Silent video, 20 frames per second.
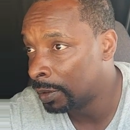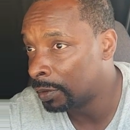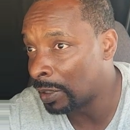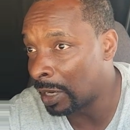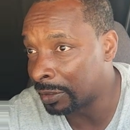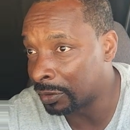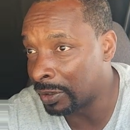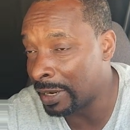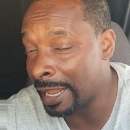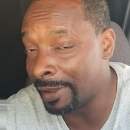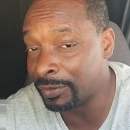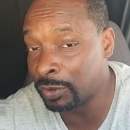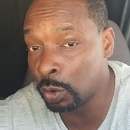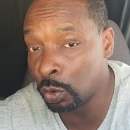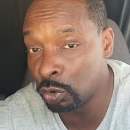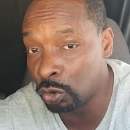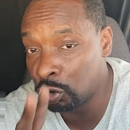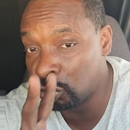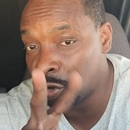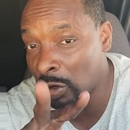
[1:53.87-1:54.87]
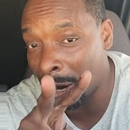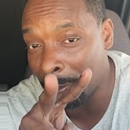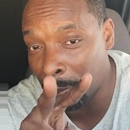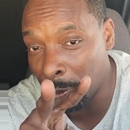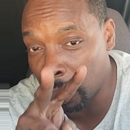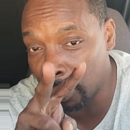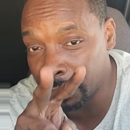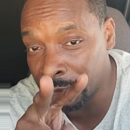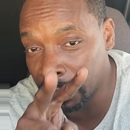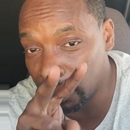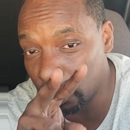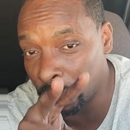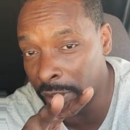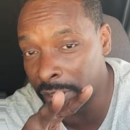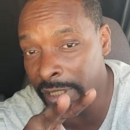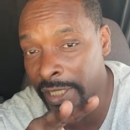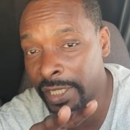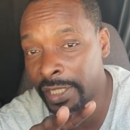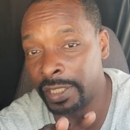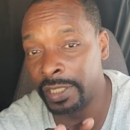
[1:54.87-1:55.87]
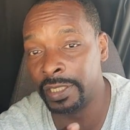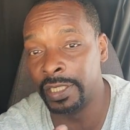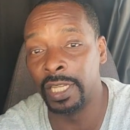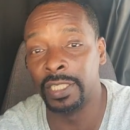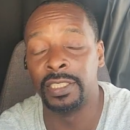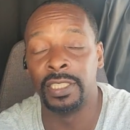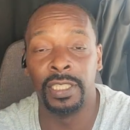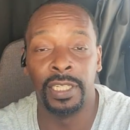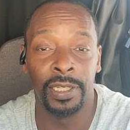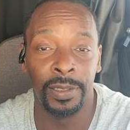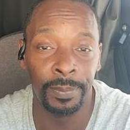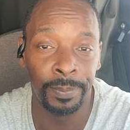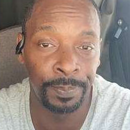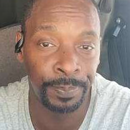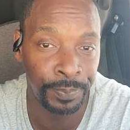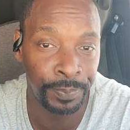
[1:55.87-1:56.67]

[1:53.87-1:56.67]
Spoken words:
So I was gonna have 2 drop-offs in one day yesterday.